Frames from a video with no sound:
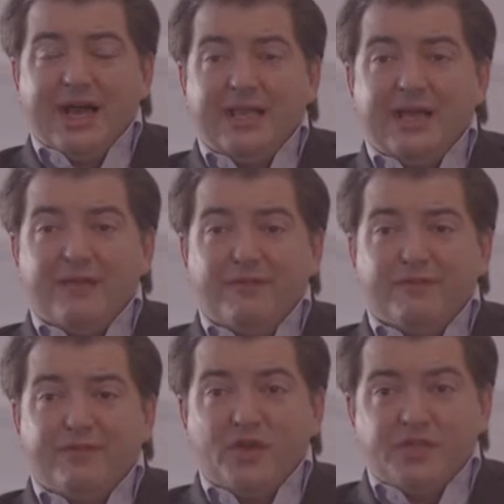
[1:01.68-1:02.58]
Alain
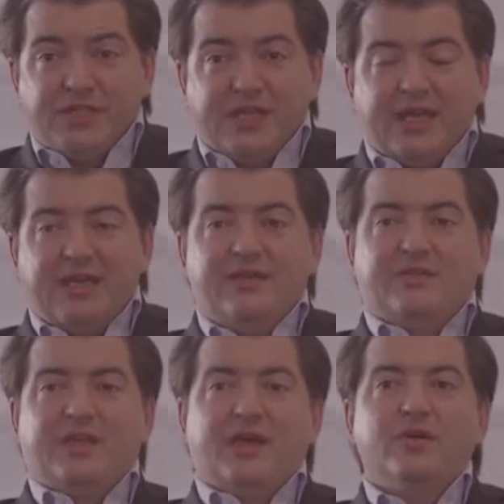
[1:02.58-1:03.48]
Vautier,
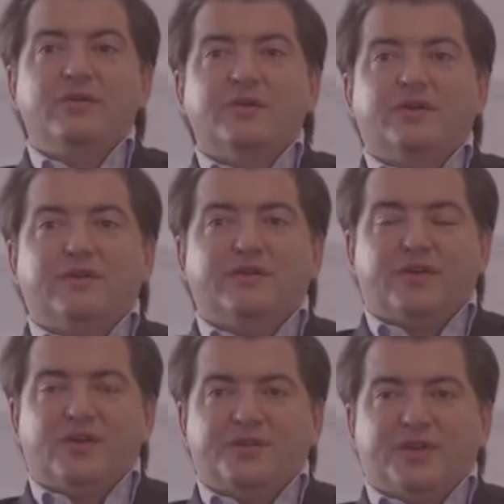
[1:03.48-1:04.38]
the owner of
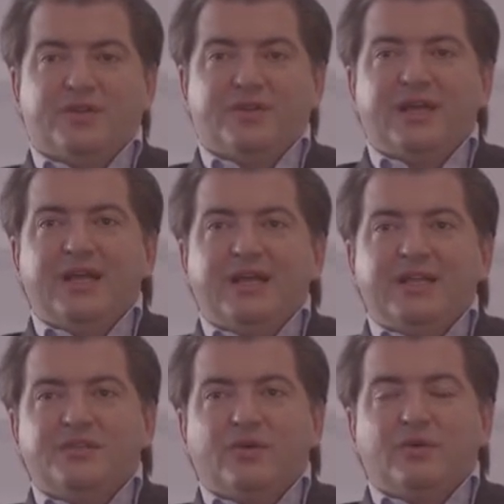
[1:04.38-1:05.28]
Ausone,
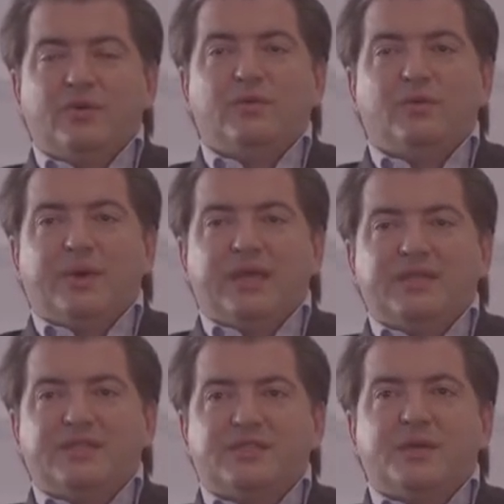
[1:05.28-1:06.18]
is
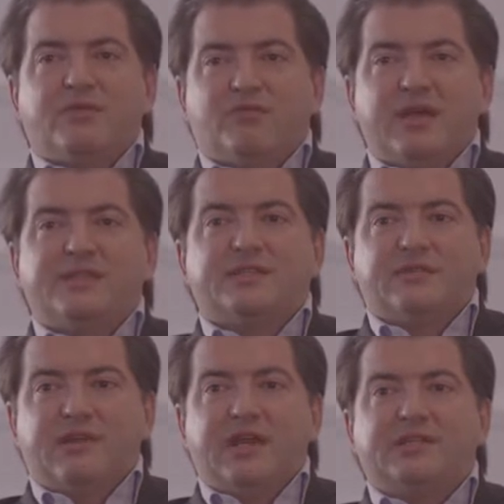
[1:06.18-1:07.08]
always doing
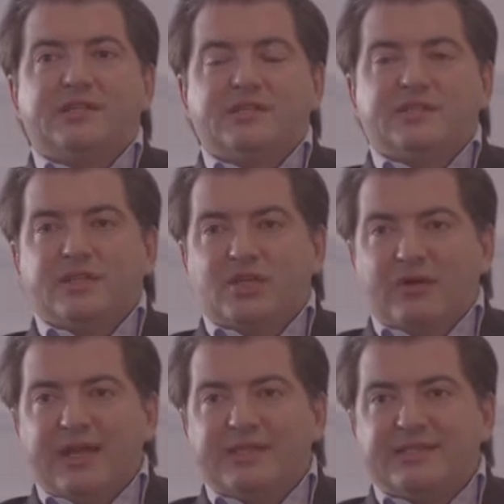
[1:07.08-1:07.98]
restoration to the
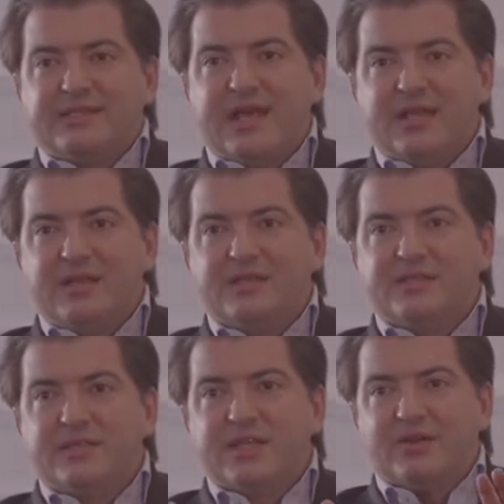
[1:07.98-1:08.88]
great
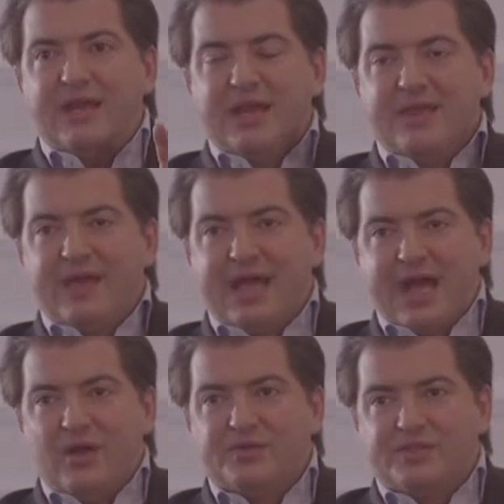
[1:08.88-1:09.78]
cellars and the great and the
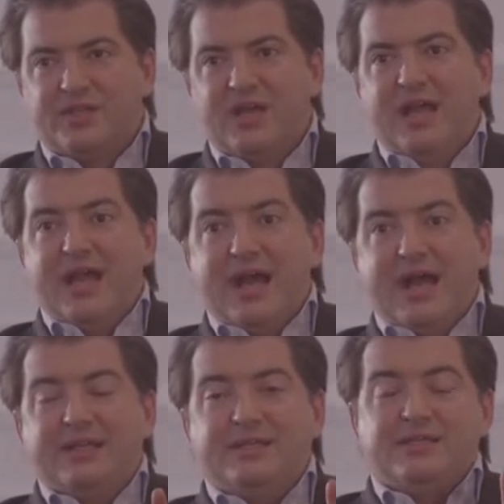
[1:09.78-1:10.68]
house
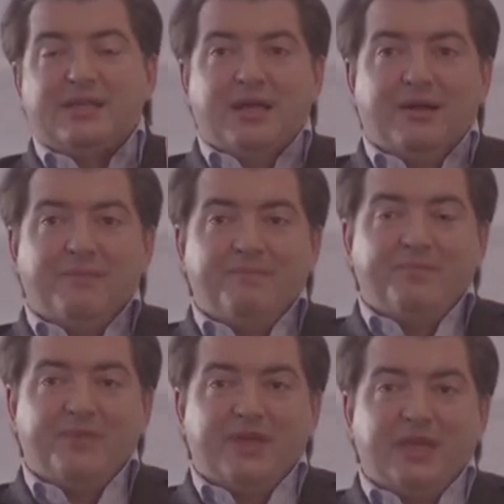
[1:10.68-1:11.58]
and
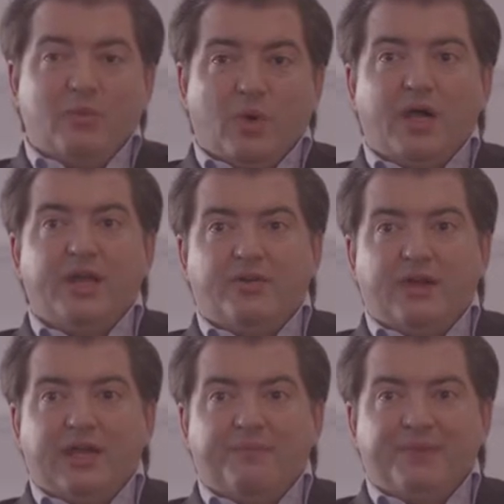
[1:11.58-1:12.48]
um, the winery,